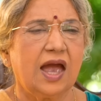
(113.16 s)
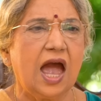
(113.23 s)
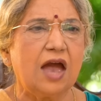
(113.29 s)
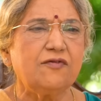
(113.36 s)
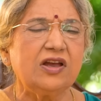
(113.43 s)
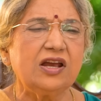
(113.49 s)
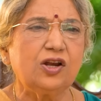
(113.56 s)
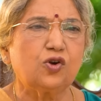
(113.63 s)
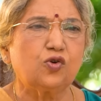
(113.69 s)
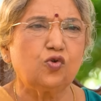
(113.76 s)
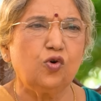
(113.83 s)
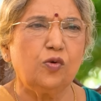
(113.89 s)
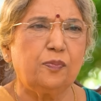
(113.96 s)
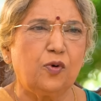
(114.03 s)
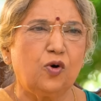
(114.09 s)
Having
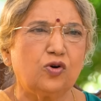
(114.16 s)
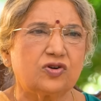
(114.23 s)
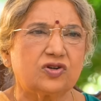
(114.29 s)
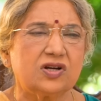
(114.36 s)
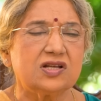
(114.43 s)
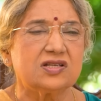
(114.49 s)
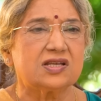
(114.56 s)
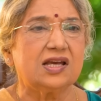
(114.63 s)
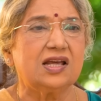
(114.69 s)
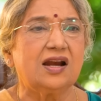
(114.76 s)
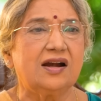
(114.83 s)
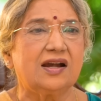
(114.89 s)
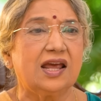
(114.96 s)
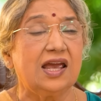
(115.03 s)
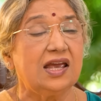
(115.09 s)
2 portions in
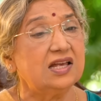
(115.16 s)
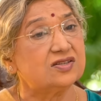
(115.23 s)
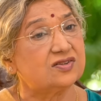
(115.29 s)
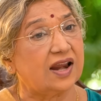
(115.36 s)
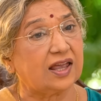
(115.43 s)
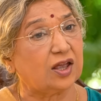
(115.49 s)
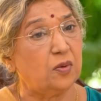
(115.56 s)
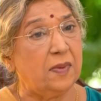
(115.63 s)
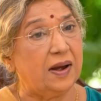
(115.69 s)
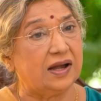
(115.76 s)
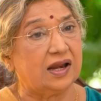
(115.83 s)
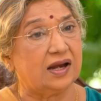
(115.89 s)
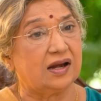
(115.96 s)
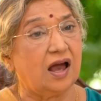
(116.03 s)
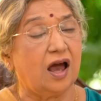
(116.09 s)
a day is recommended,